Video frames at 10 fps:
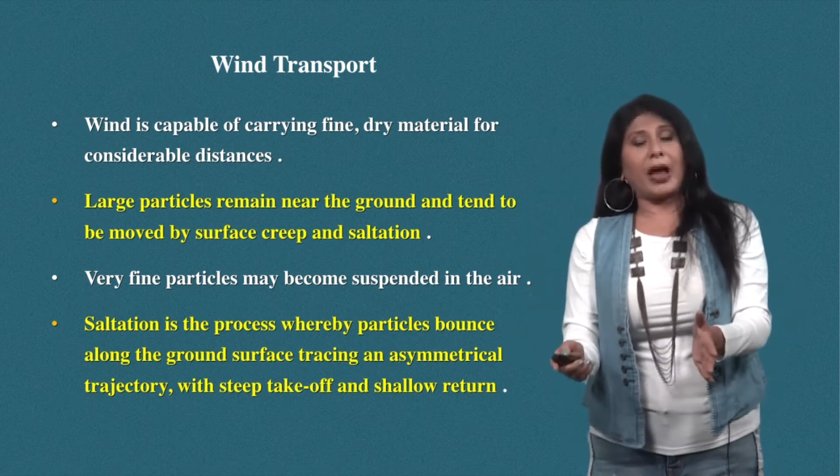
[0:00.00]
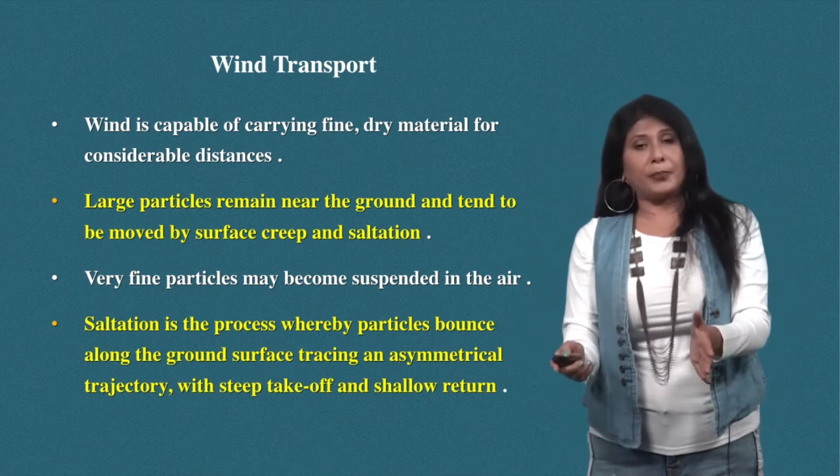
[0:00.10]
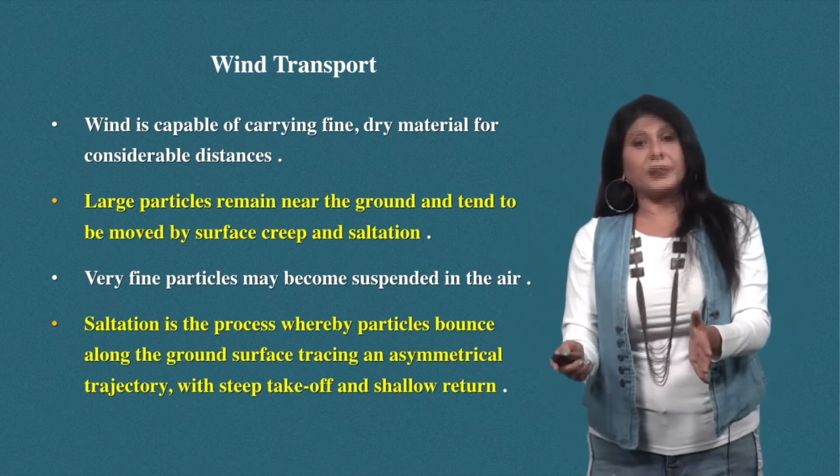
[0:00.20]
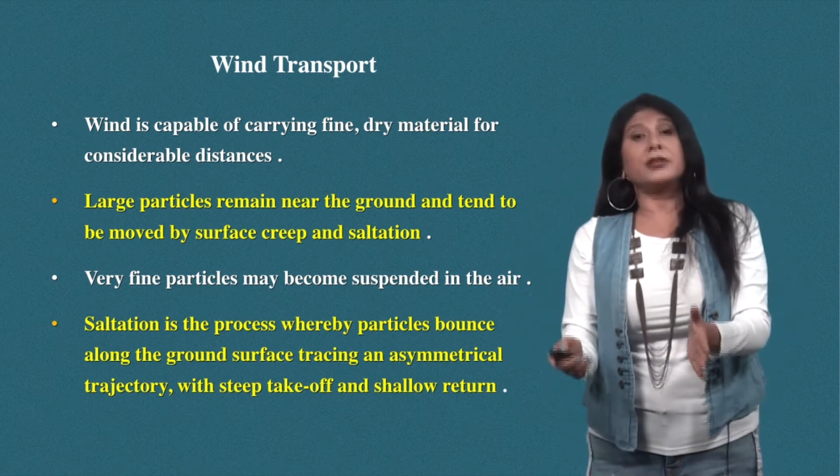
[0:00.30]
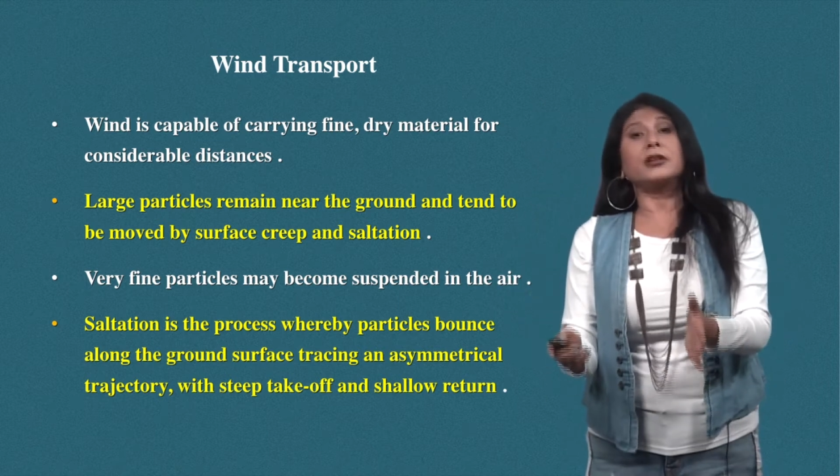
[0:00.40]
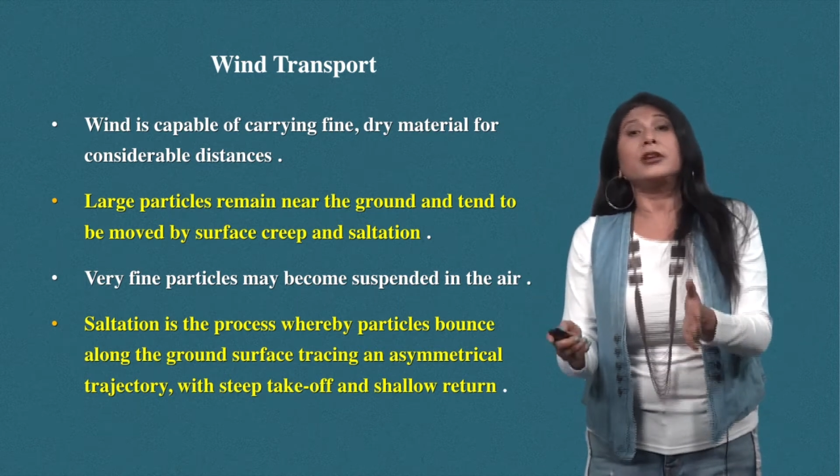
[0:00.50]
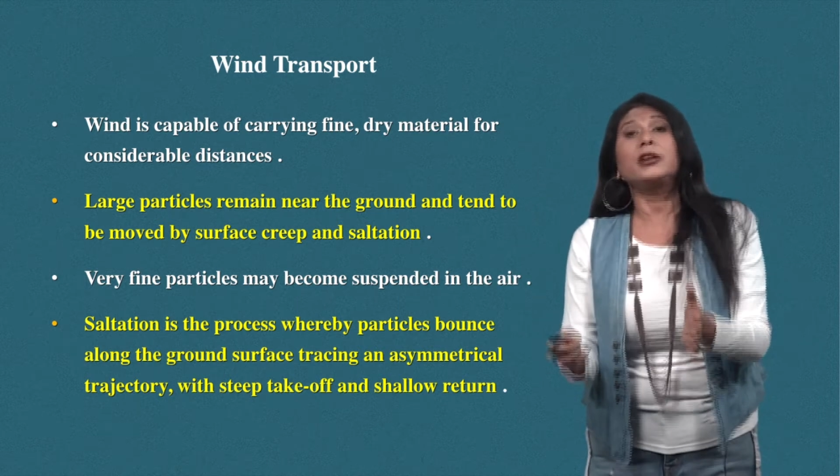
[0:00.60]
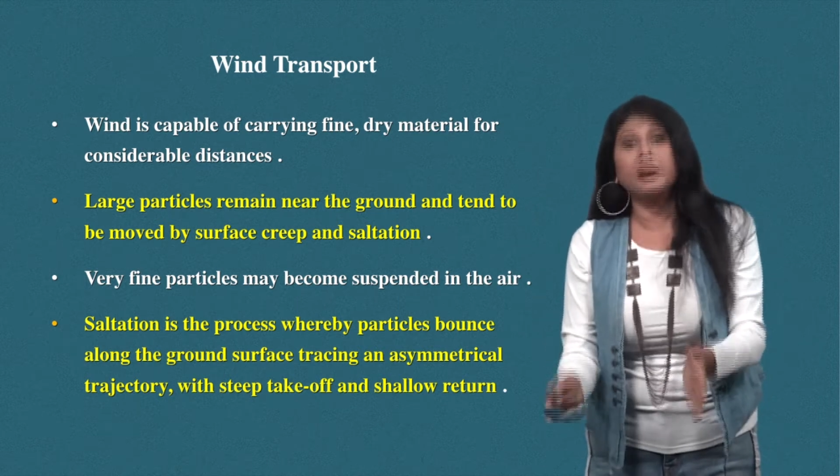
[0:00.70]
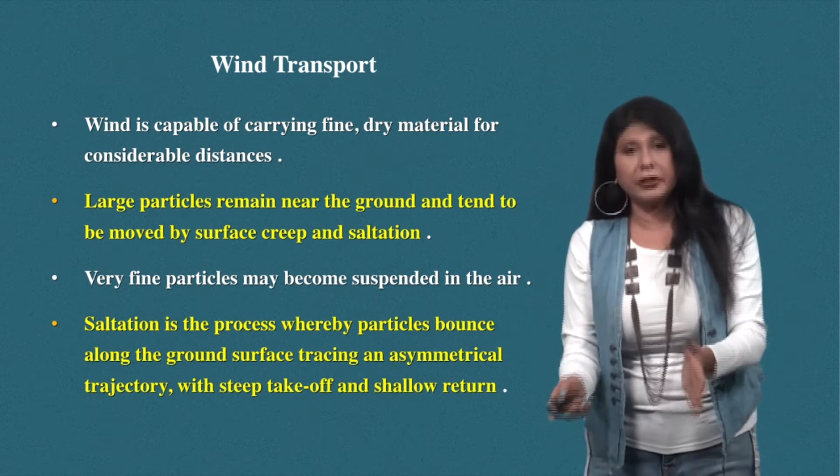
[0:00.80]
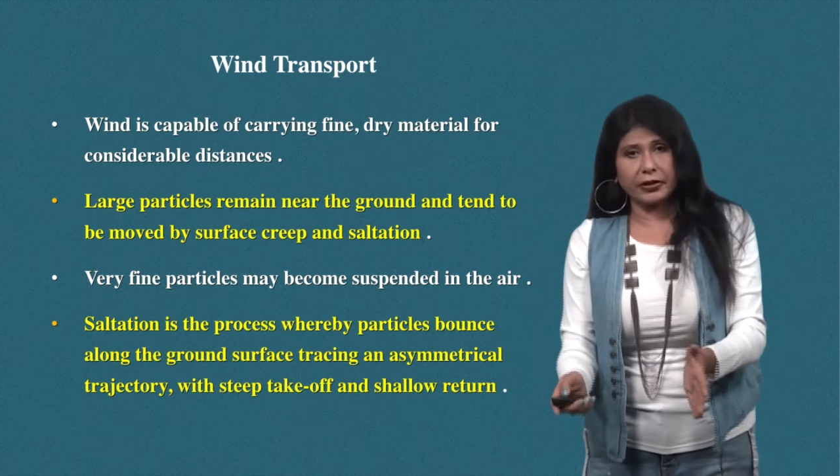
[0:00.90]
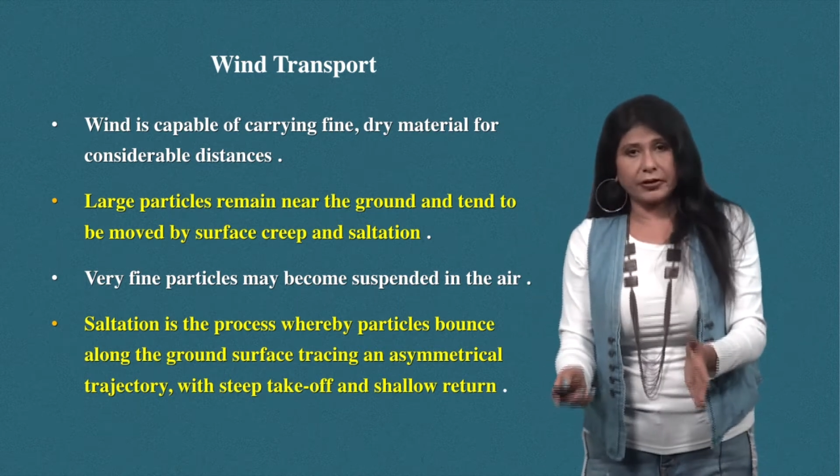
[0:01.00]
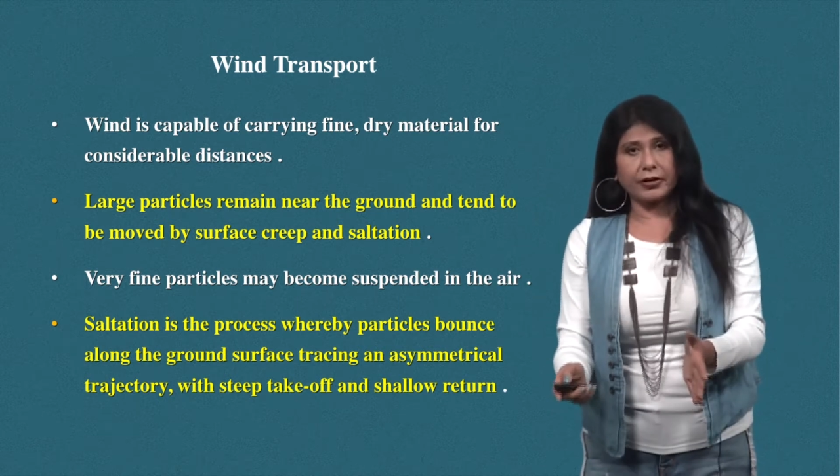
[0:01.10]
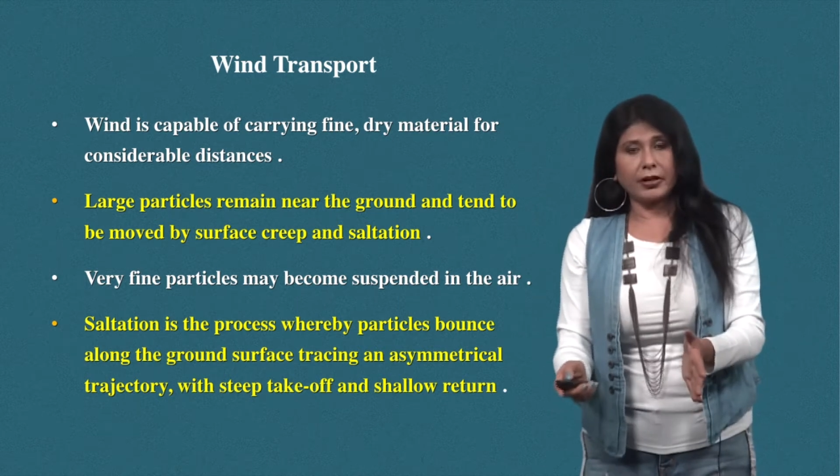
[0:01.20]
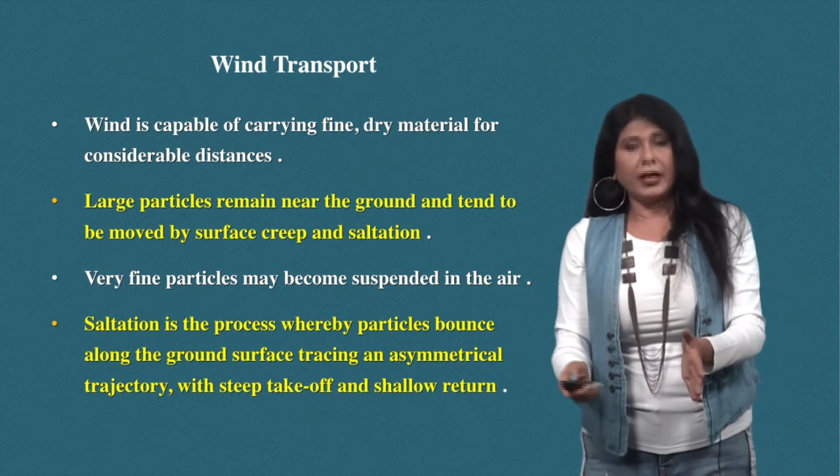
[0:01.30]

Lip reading: happens here,